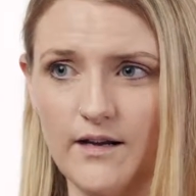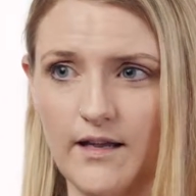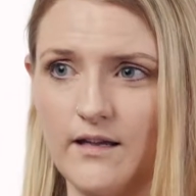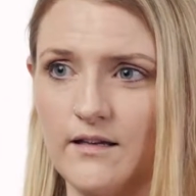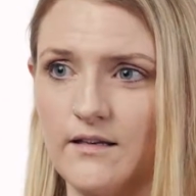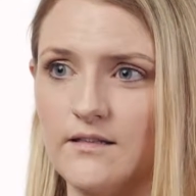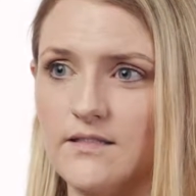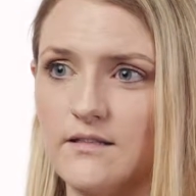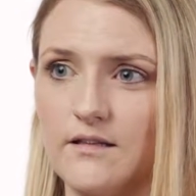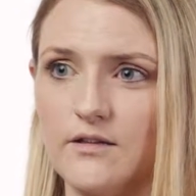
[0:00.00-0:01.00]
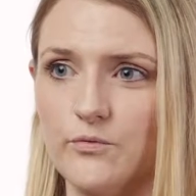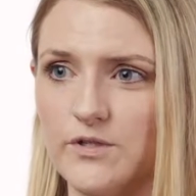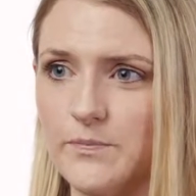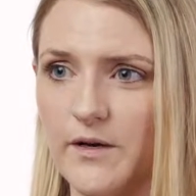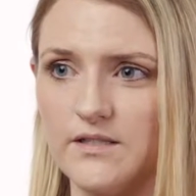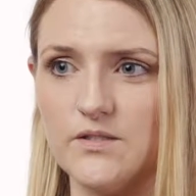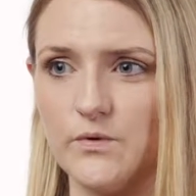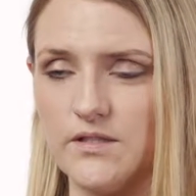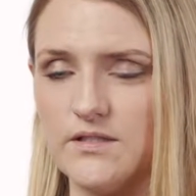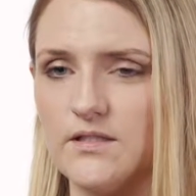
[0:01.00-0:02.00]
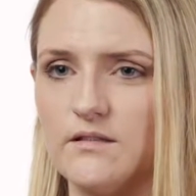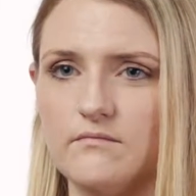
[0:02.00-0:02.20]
and the response was,